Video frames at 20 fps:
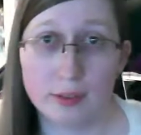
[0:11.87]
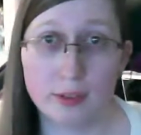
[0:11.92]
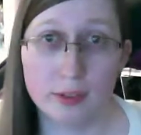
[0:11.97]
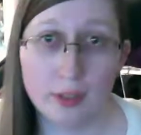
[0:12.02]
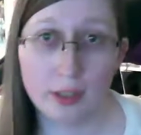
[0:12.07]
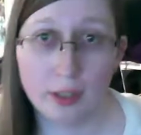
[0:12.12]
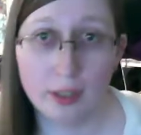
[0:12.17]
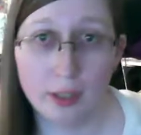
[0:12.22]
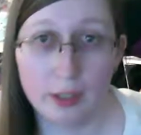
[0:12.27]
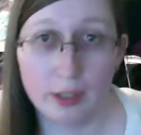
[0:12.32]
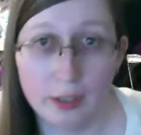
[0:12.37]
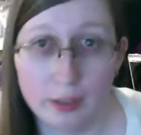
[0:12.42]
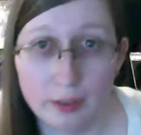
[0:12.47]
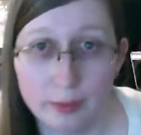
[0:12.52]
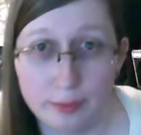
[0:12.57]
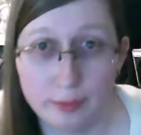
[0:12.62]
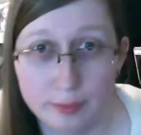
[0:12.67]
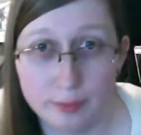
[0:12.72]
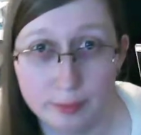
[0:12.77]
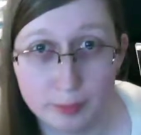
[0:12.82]

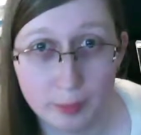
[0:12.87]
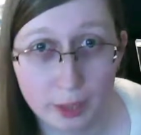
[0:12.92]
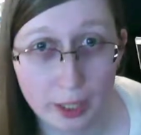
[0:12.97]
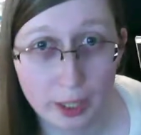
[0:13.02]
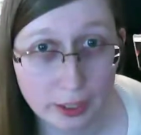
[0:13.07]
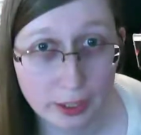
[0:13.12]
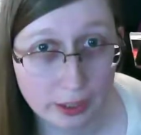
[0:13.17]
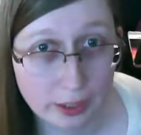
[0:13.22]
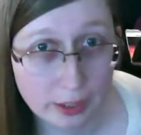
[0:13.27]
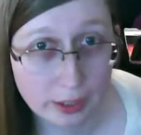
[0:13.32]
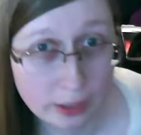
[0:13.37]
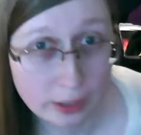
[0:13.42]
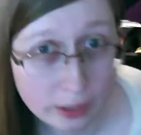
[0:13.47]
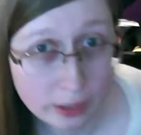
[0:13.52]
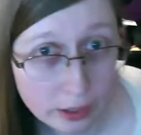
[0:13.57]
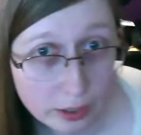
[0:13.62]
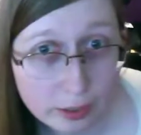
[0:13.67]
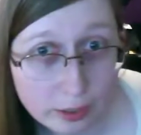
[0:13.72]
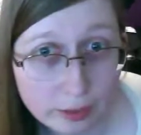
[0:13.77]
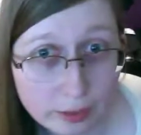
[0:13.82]
um,
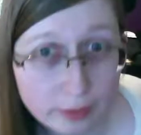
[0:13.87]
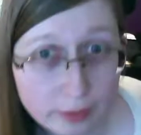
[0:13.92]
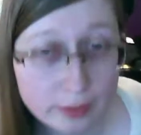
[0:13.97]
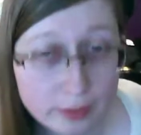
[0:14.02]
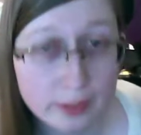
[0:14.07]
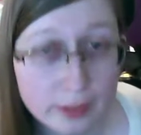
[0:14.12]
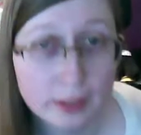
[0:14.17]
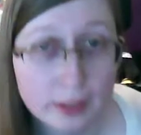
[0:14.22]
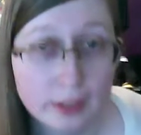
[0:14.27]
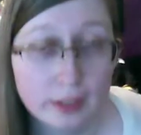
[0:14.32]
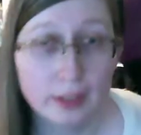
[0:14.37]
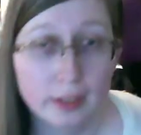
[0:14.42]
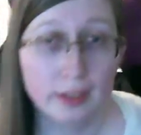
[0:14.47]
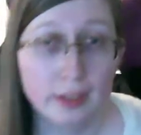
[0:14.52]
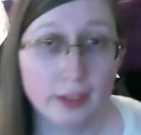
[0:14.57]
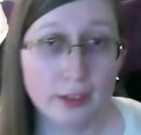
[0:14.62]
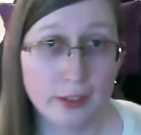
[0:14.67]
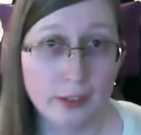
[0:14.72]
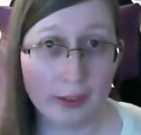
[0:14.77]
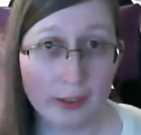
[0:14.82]
prizes.
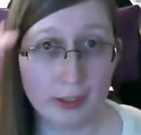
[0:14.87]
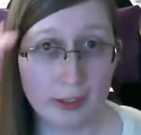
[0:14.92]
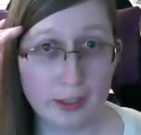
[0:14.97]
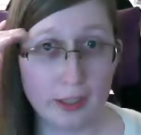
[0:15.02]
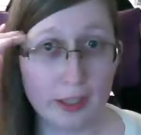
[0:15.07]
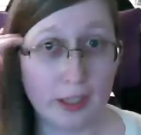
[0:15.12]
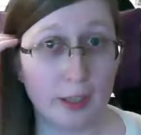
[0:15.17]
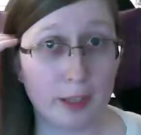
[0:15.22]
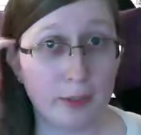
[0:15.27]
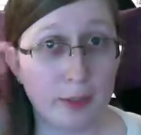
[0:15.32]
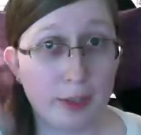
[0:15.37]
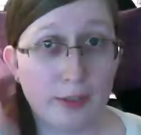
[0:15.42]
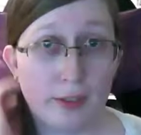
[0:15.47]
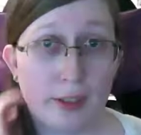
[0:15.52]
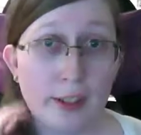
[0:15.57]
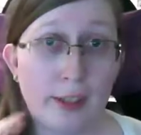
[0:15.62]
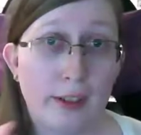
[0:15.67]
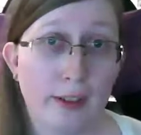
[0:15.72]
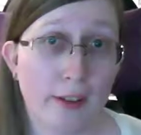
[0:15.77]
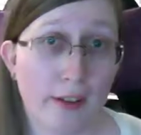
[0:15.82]
So it's not going to be a
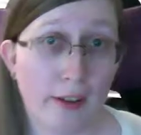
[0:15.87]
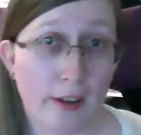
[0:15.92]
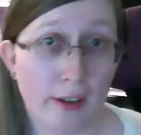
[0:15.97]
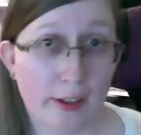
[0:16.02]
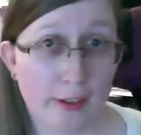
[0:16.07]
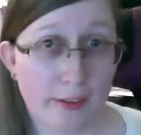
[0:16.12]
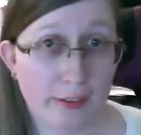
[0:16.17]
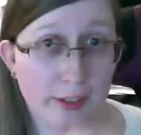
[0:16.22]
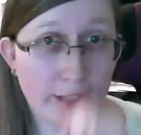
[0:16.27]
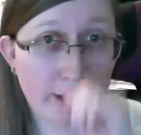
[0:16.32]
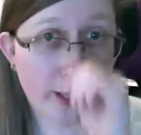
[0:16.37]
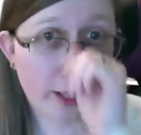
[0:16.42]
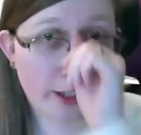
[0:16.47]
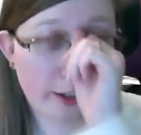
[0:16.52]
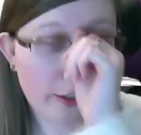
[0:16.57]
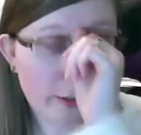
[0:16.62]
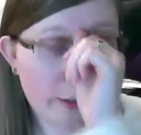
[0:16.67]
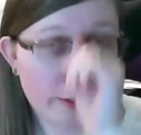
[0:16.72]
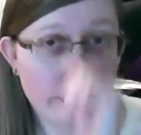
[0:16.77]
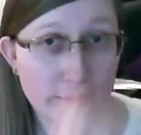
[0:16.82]
very long
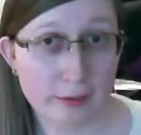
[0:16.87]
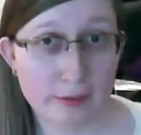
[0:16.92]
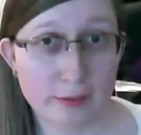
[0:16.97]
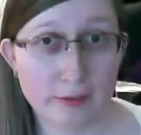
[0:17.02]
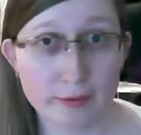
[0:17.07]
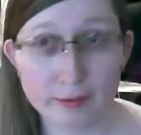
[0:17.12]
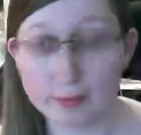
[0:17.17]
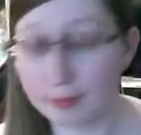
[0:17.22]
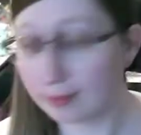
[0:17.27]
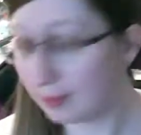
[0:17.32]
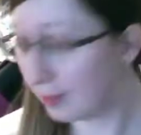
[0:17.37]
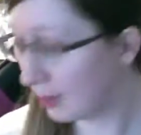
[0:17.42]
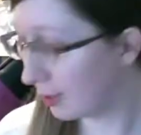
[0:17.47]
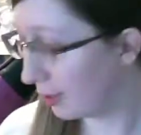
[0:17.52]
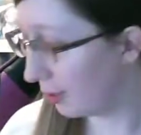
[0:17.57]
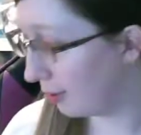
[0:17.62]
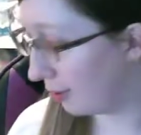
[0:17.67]
video. So to